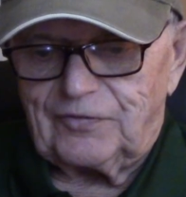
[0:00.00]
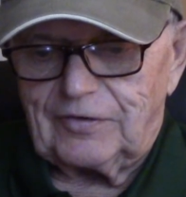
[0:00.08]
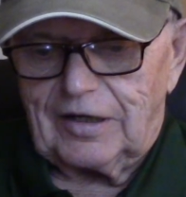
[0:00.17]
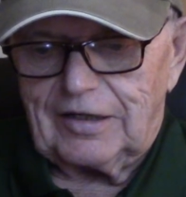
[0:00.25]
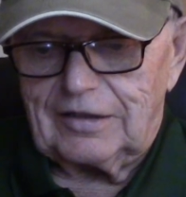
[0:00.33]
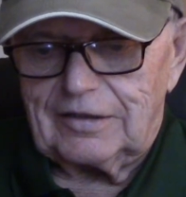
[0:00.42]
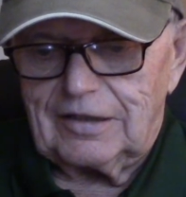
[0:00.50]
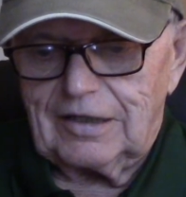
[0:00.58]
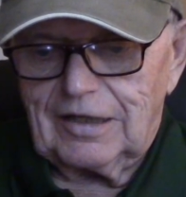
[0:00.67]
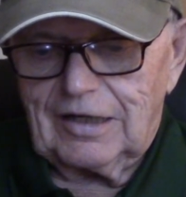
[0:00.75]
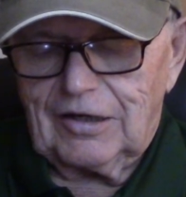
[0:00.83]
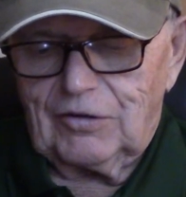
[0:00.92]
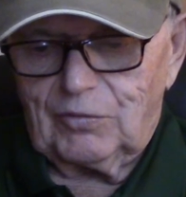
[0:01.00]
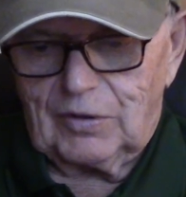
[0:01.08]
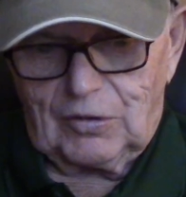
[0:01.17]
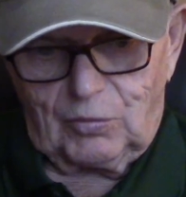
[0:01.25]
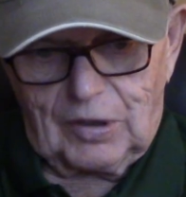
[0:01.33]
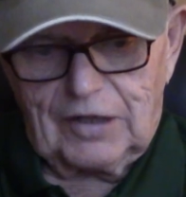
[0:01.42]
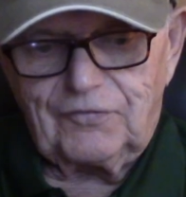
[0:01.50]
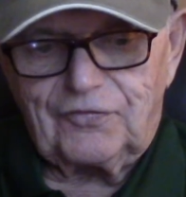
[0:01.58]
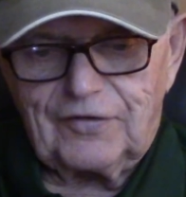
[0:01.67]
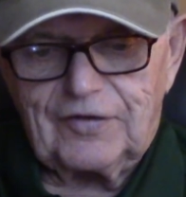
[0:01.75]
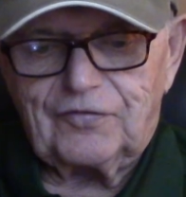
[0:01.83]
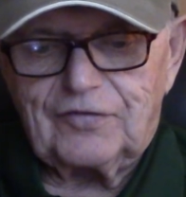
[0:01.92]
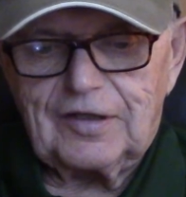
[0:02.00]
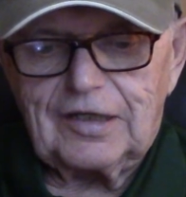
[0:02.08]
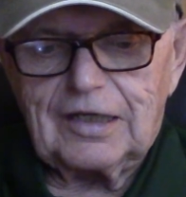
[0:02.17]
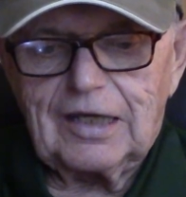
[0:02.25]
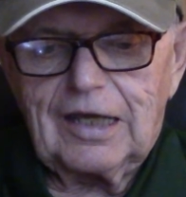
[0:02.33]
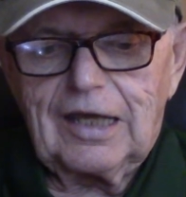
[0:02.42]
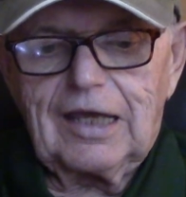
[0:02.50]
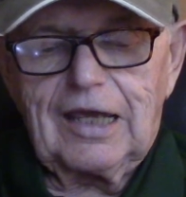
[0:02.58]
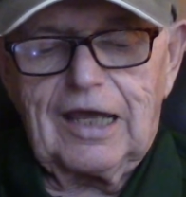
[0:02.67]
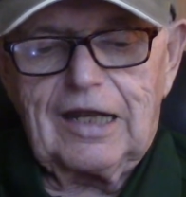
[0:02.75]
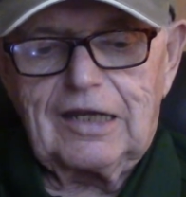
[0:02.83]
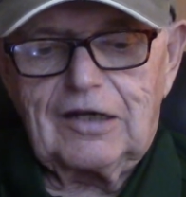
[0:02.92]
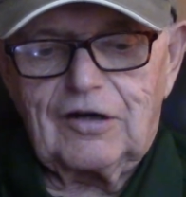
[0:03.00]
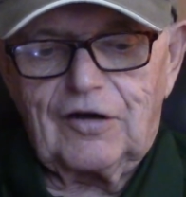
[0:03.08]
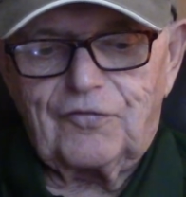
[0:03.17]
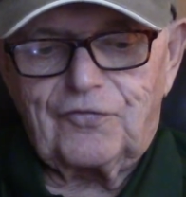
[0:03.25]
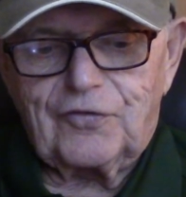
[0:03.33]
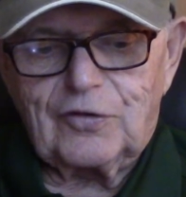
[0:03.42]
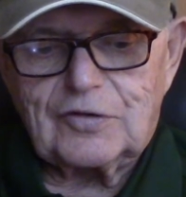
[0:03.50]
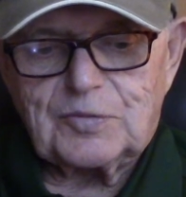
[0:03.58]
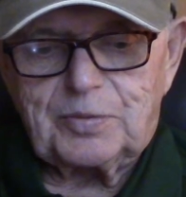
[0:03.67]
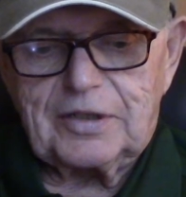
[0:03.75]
flight with a 150. And in our first